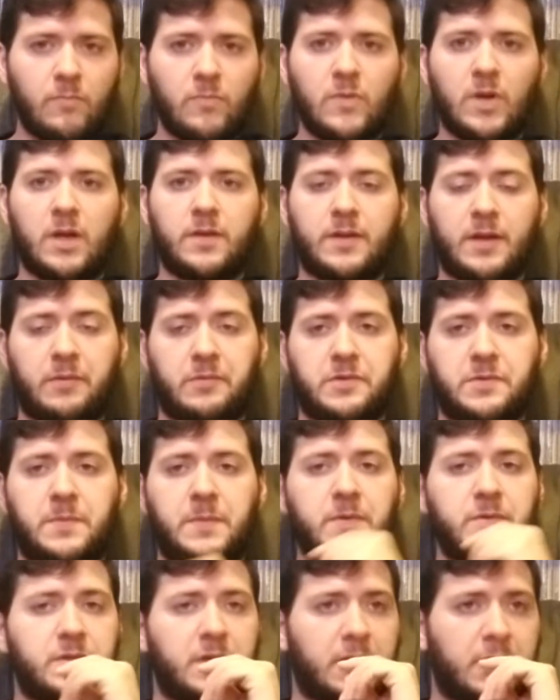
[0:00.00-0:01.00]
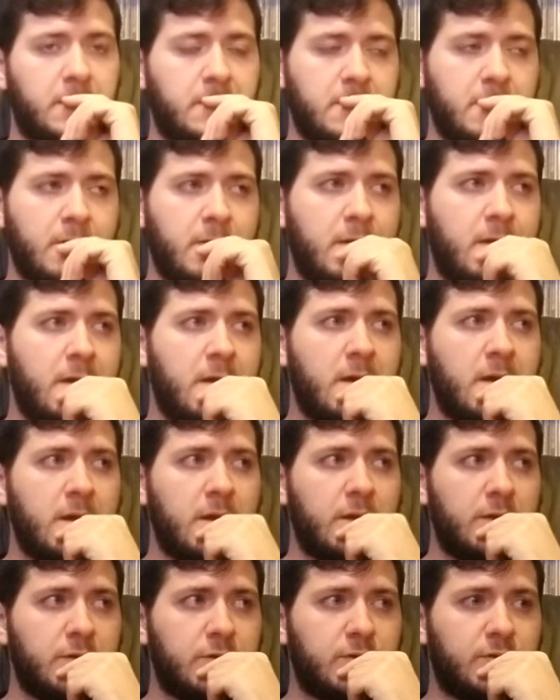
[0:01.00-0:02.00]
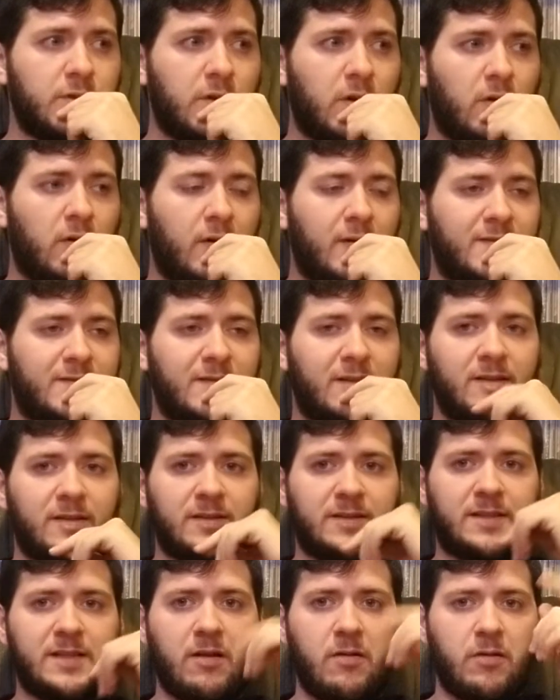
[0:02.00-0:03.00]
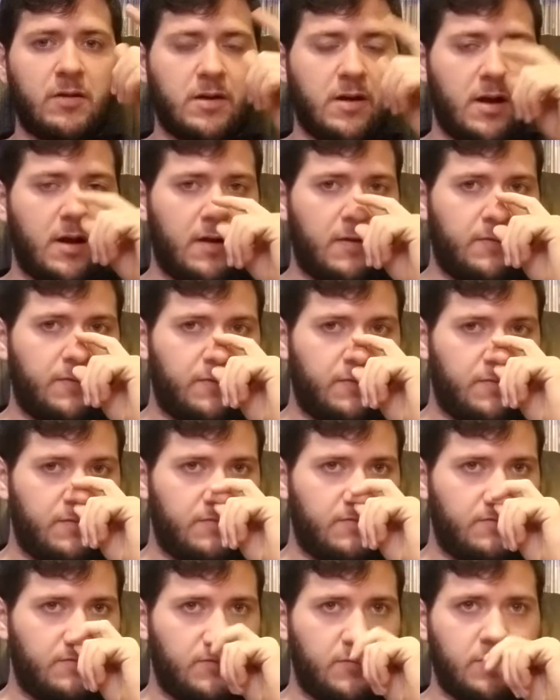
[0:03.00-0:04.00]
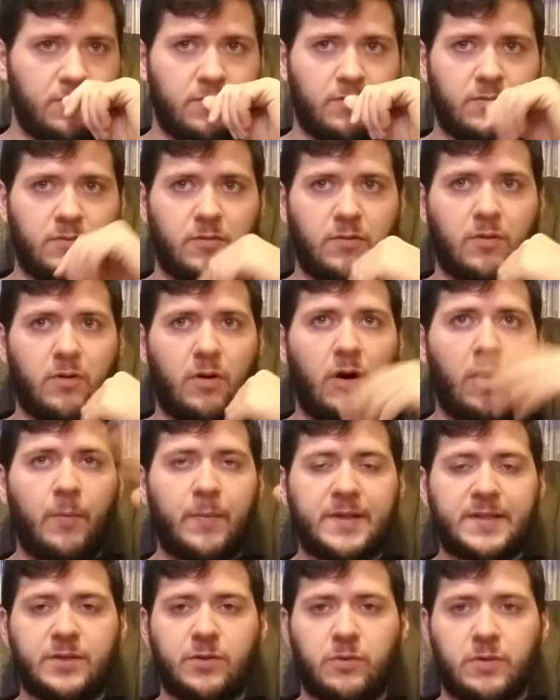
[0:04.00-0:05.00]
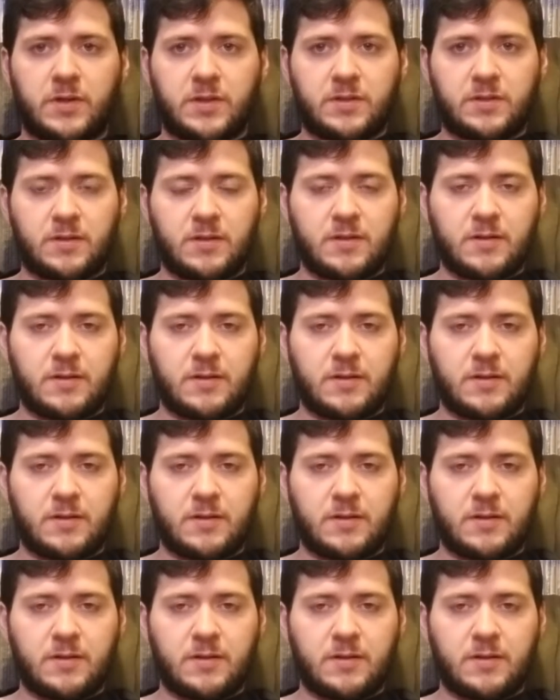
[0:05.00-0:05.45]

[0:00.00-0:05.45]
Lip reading: and that was music. So I started selling off all my toys,